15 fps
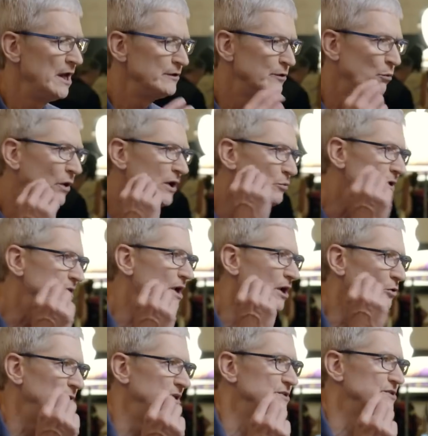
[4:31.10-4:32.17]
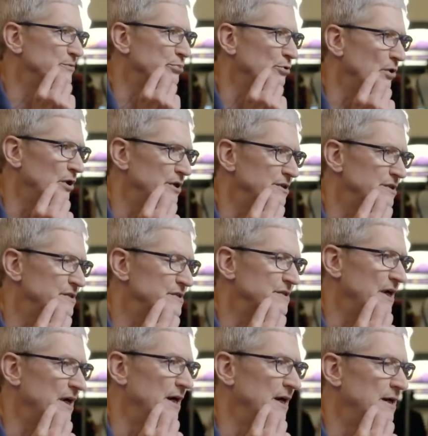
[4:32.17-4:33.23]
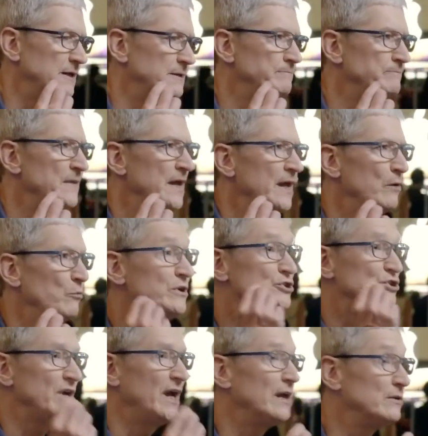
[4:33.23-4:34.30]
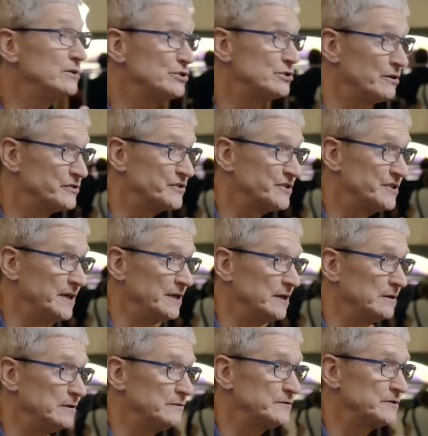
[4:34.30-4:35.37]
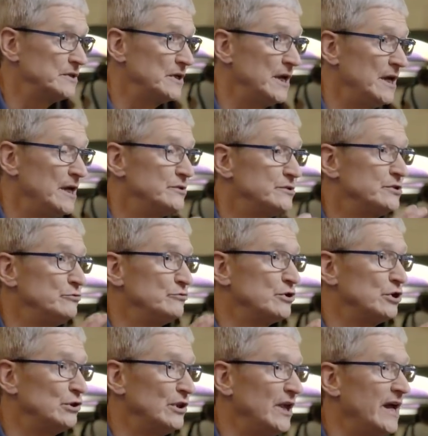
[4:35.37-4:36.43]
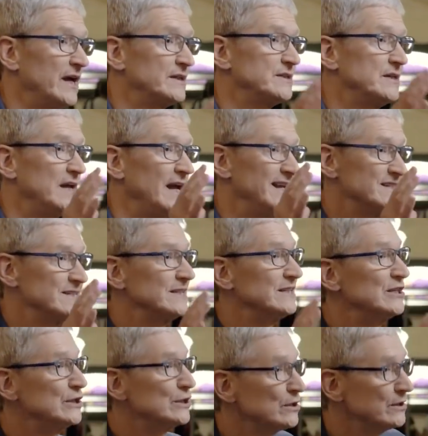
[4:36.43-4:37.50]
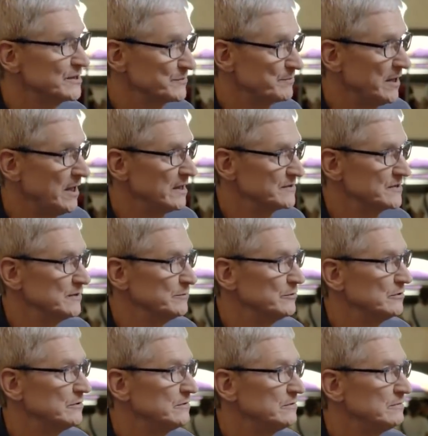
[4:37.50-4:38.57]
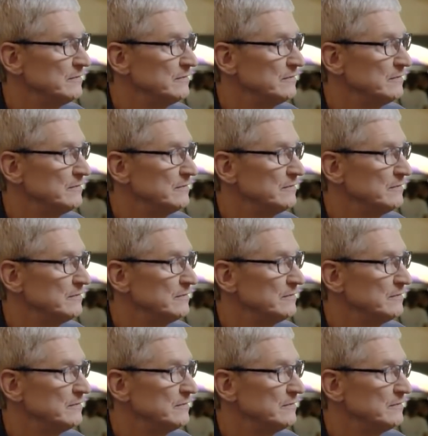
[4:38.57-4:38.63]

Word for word: The way we go into product design, we challenge ourselves to collect as little as possible